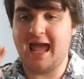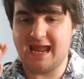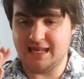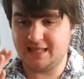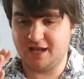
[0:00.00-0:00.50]

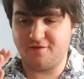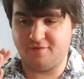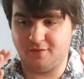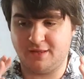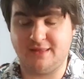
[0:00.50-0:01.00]
is going to
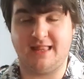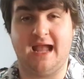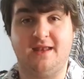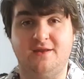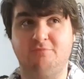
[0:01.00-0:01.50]
feel
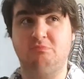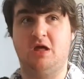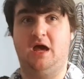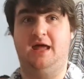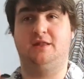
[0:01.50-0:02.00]
stagnant
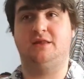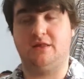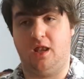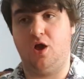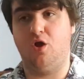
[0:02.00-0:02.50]
and
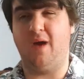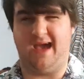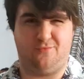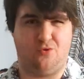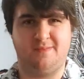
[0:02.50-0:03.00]
slow
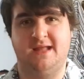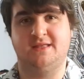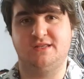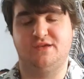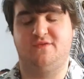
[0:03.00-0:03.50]
and
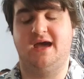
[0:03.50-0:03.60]
repetitive,